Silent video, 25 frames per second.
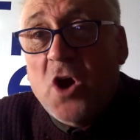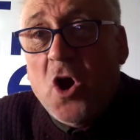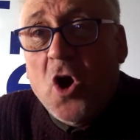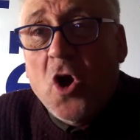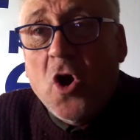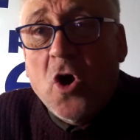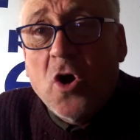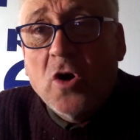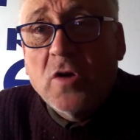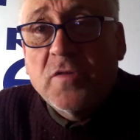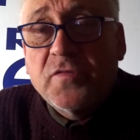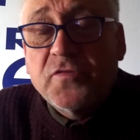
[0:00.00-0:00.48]

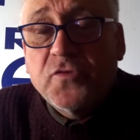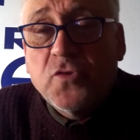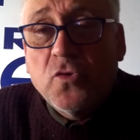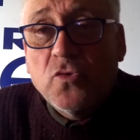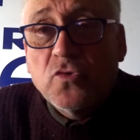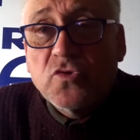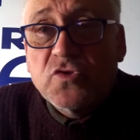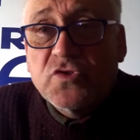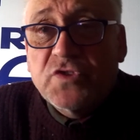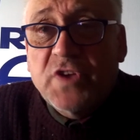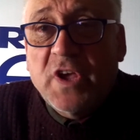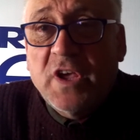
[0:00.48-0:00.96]
all of
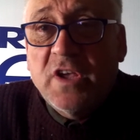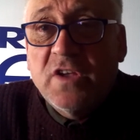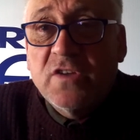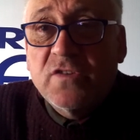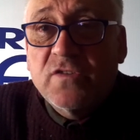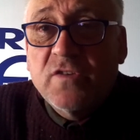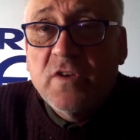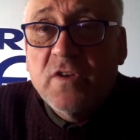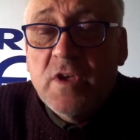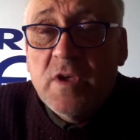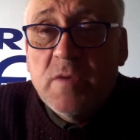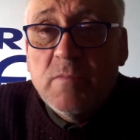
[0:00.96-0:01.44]
those
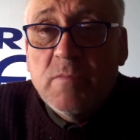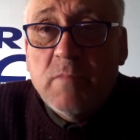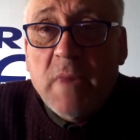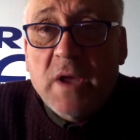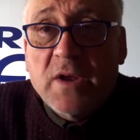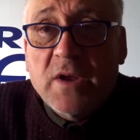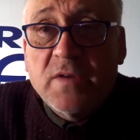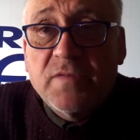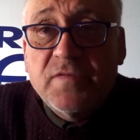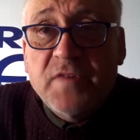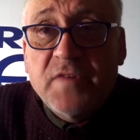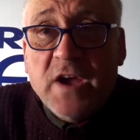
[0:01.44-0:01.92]
things
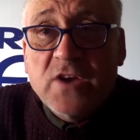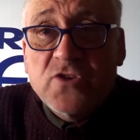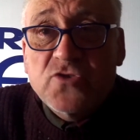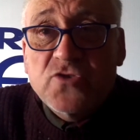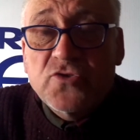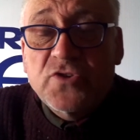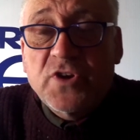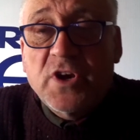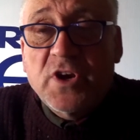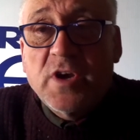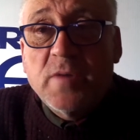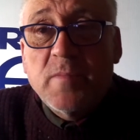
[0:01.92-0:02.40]

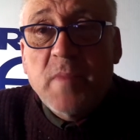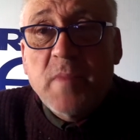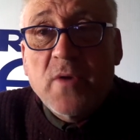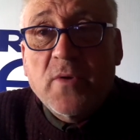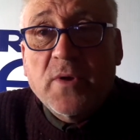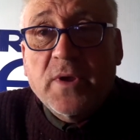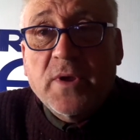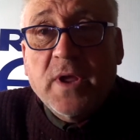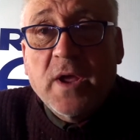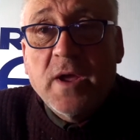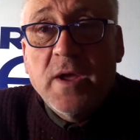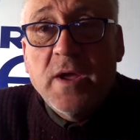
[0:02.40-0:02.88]
manufactured in
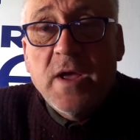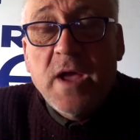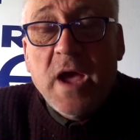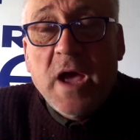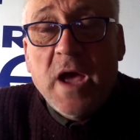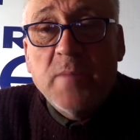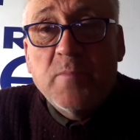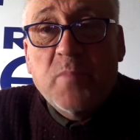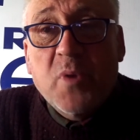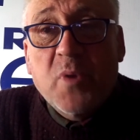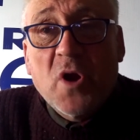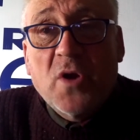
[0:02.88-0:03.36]
America
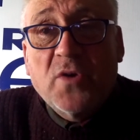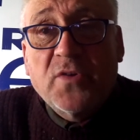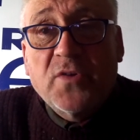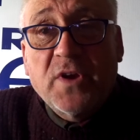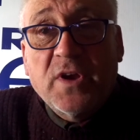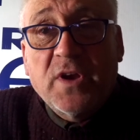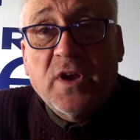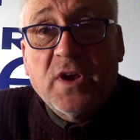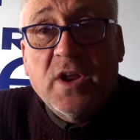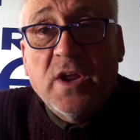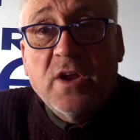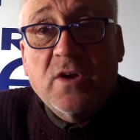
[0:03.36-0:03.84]
and brought
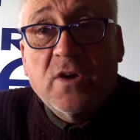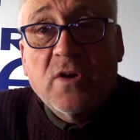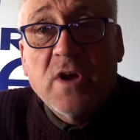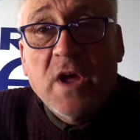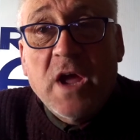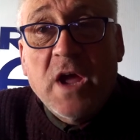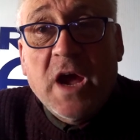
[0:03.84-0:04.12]
in here.